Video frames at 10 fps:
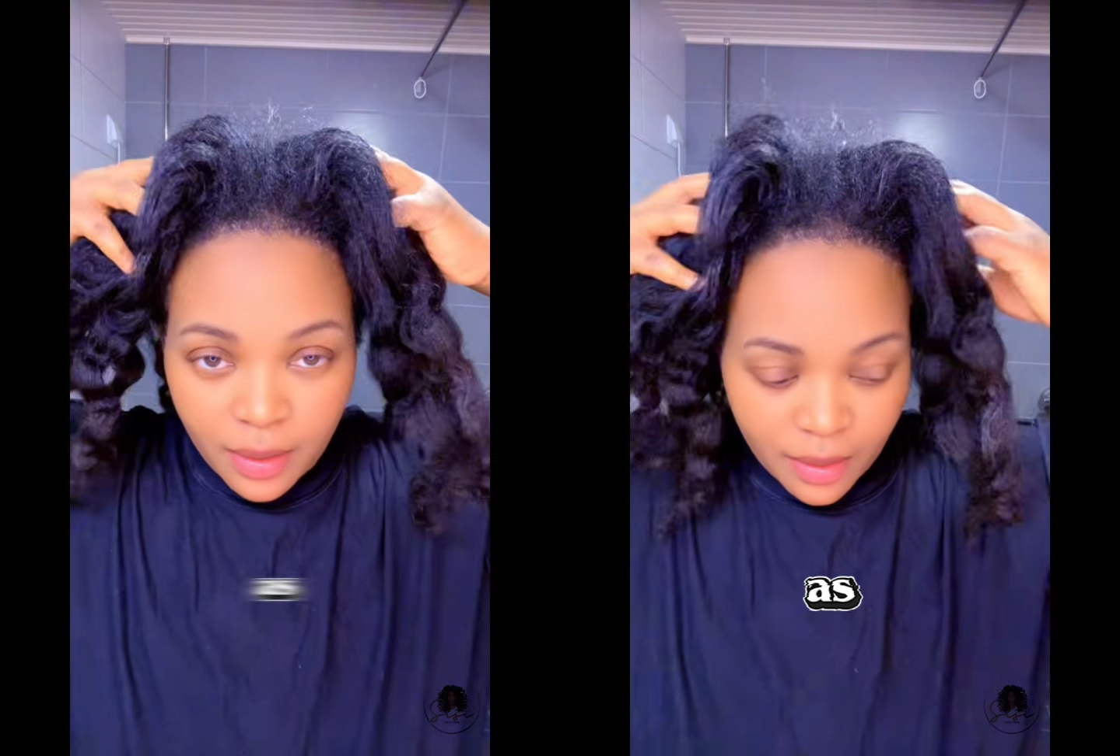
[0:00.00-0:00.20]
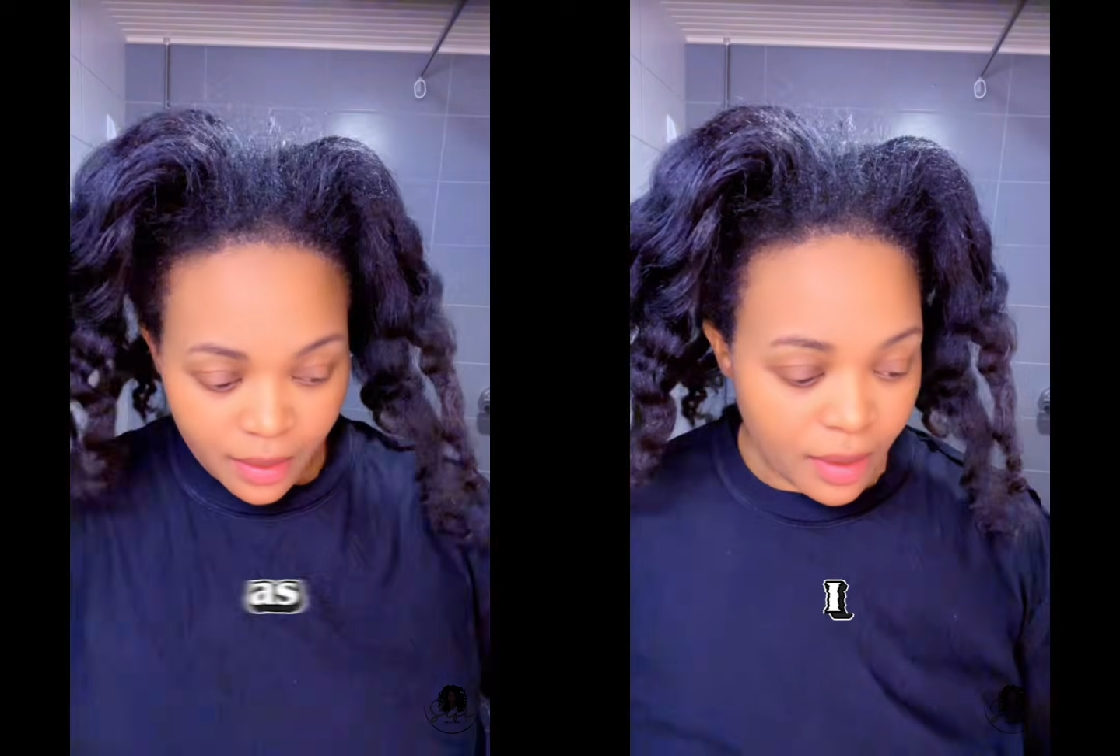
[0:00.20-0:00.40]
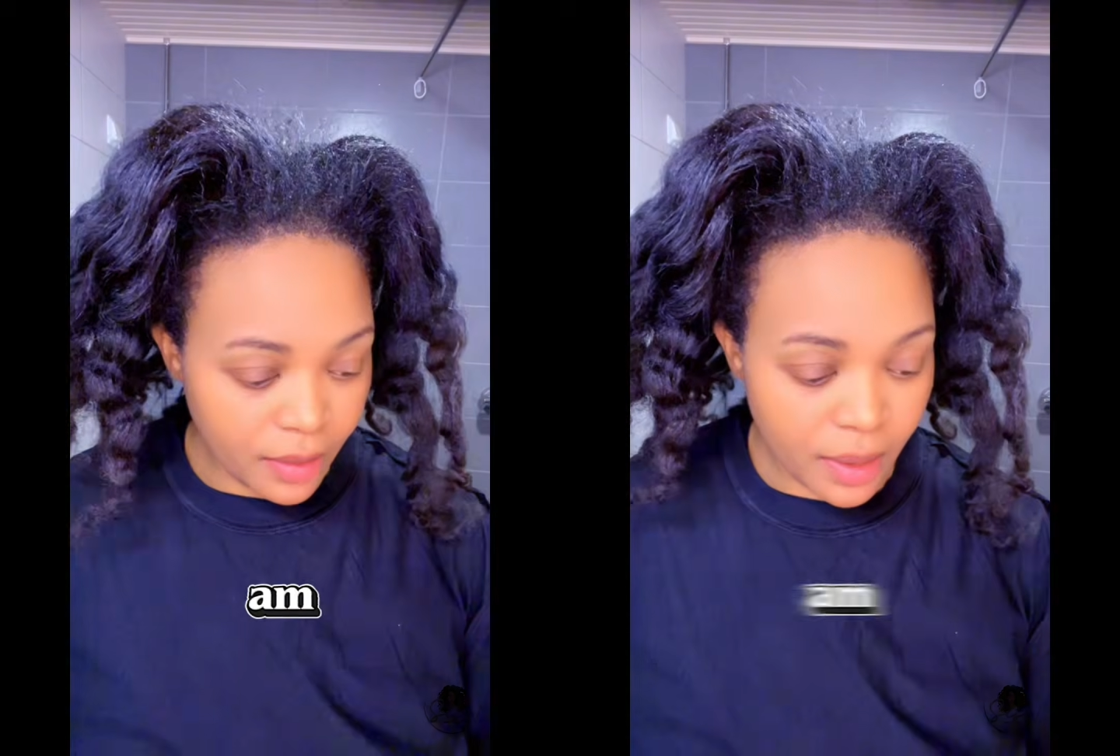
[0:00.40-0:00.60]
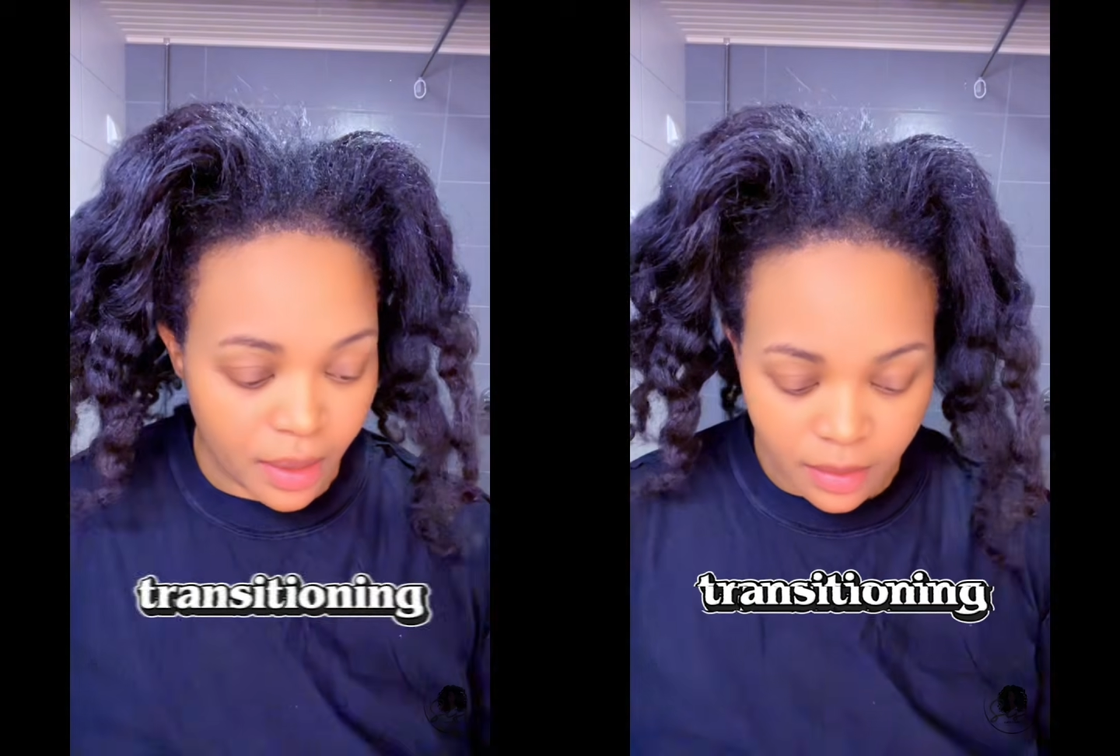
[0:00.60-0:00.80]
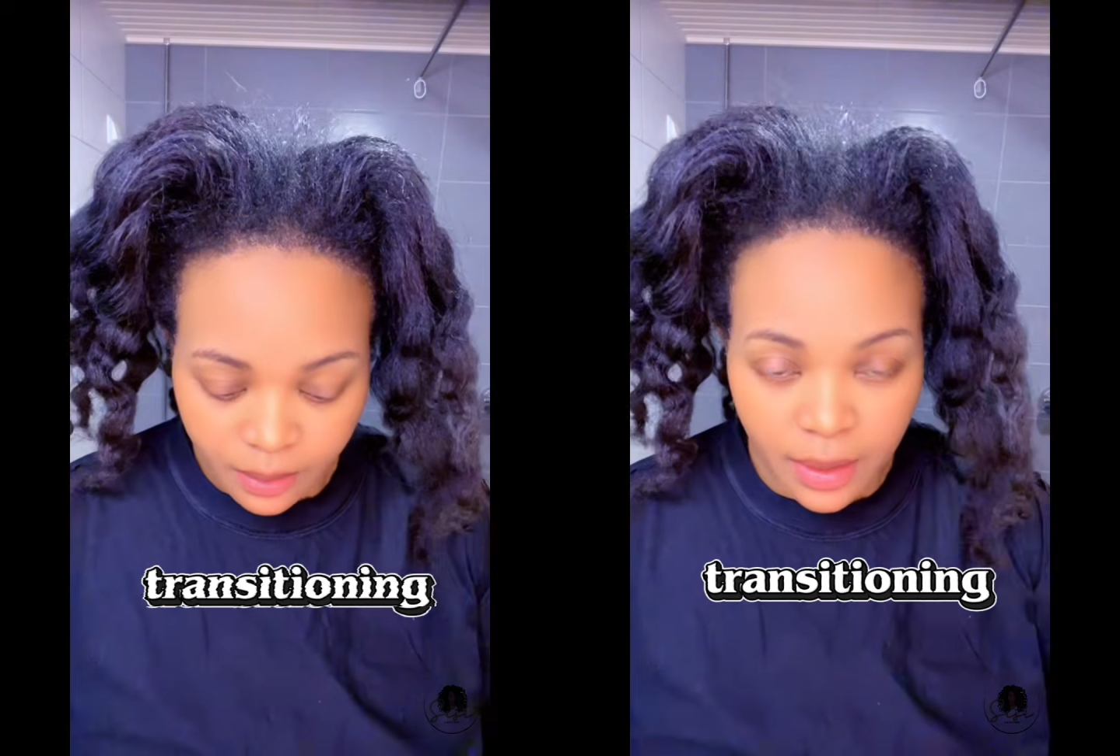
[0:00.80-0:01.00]
as I am
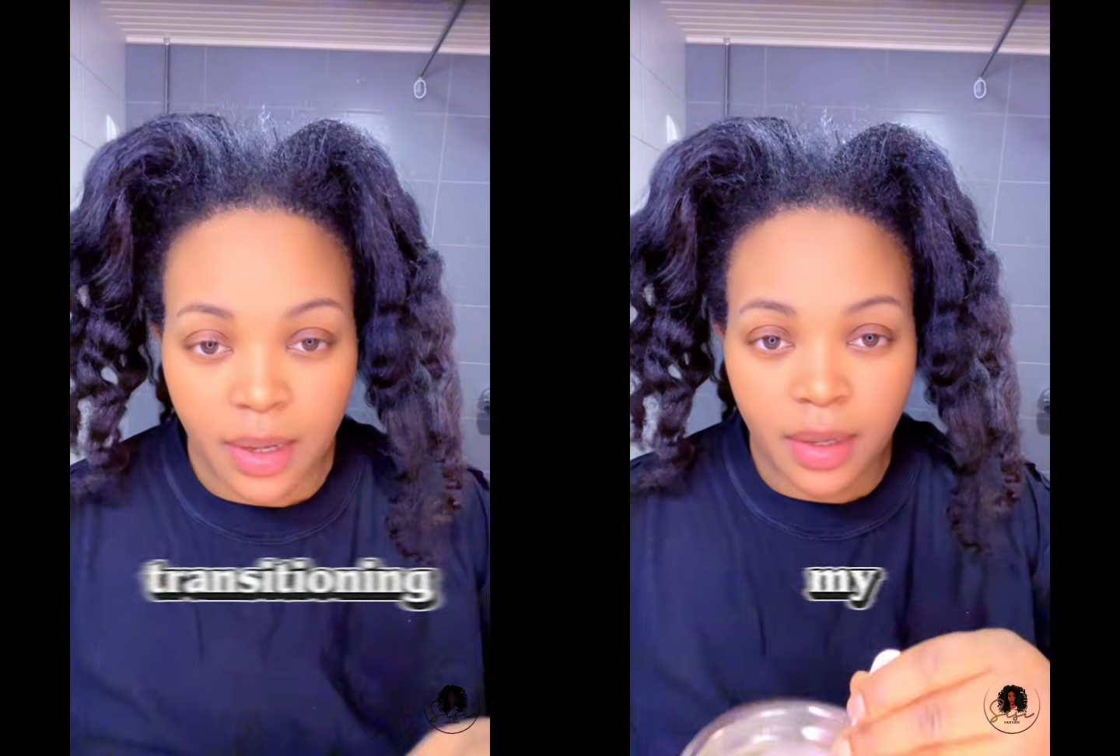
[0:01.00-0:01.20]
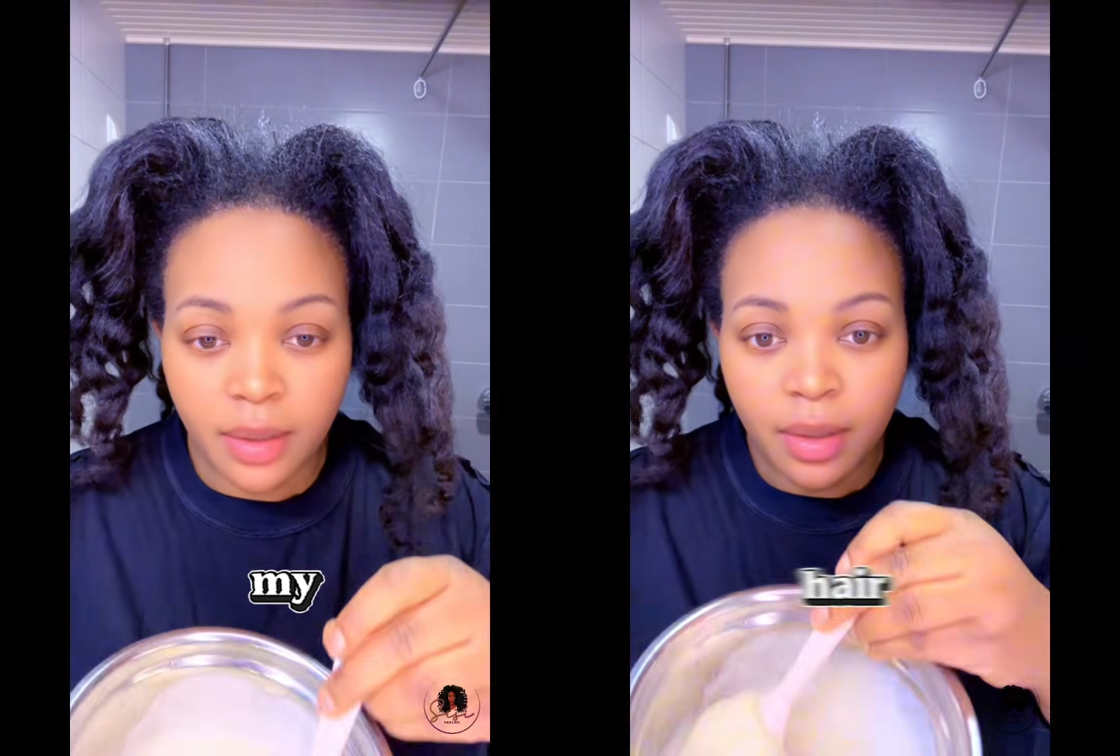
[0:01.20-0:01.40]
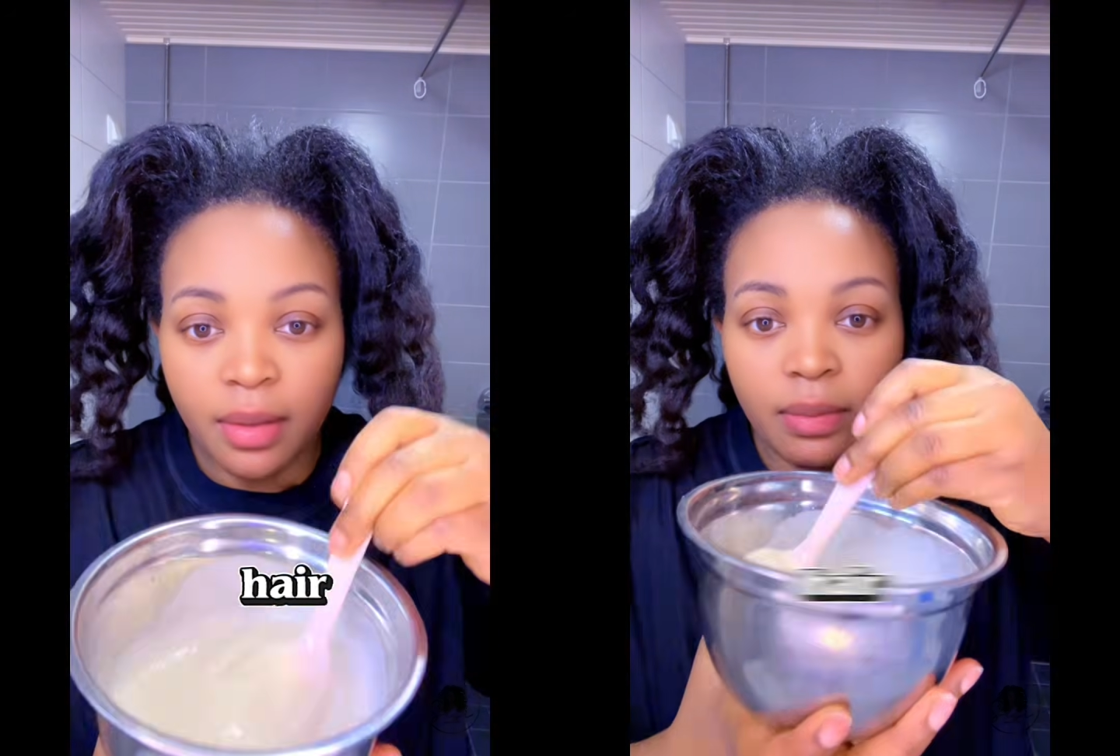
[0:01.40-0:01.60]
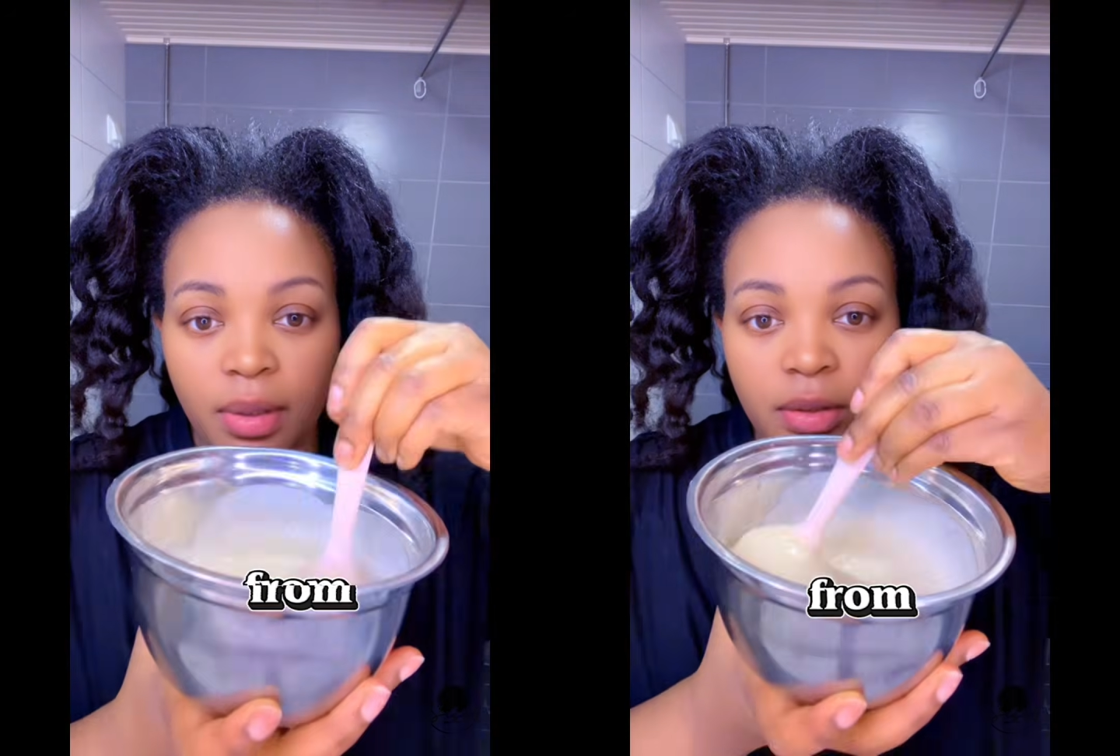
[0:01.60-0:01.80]
transitioning my hair from